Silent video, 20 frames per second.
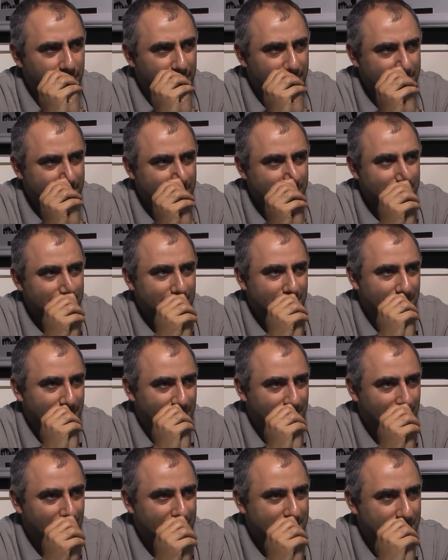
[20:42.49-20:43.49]
but
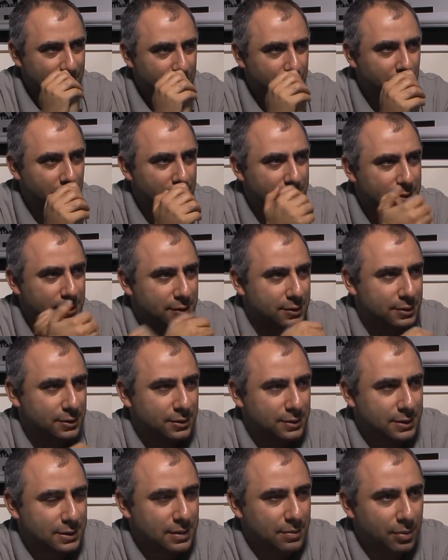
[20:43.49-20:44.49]
got some chances,
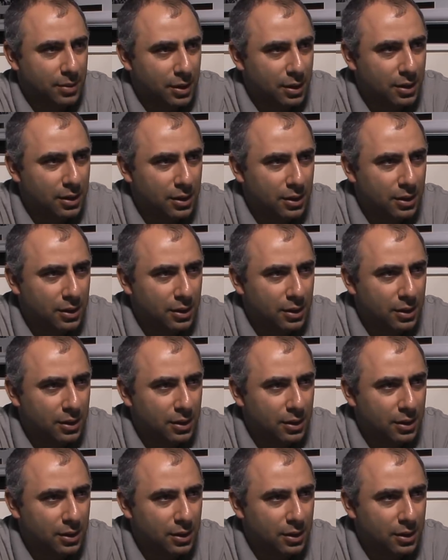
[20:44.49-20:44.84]
some